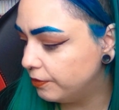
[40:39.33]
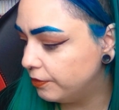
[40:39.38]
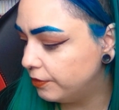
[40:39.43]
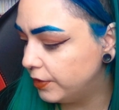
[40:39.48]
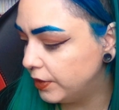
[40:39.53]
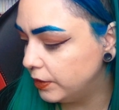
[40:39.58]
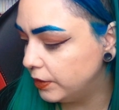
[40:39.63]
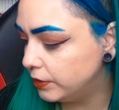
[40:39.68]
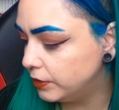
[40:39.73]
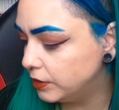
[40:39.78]

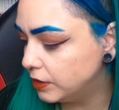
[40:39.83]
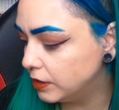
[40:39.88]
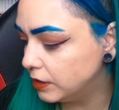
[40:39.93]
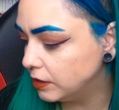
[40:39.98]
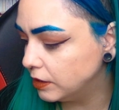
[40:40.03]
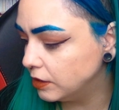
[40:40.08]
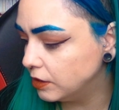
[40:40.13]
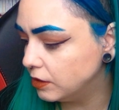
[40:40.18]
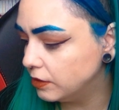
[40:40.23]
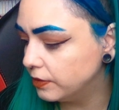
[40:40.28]
views
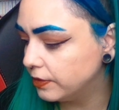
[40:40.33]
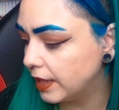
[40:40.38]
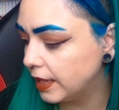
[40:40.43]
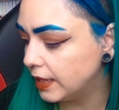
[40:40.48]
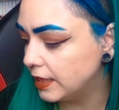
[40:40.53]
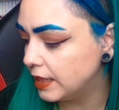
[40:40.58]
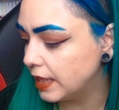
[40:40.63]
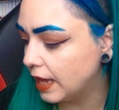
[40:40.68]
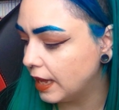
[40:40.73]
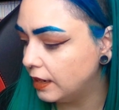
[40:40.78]
and stuff
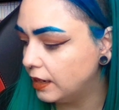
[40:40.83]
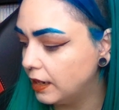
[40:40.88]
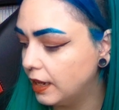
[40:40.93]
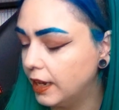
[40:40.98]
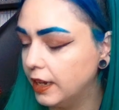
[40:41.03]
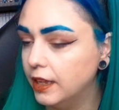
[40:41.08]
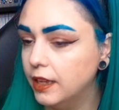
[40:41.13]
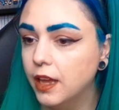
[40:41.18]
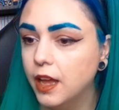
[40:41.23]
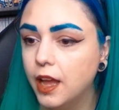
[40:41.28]
like that,
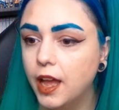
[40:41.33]
like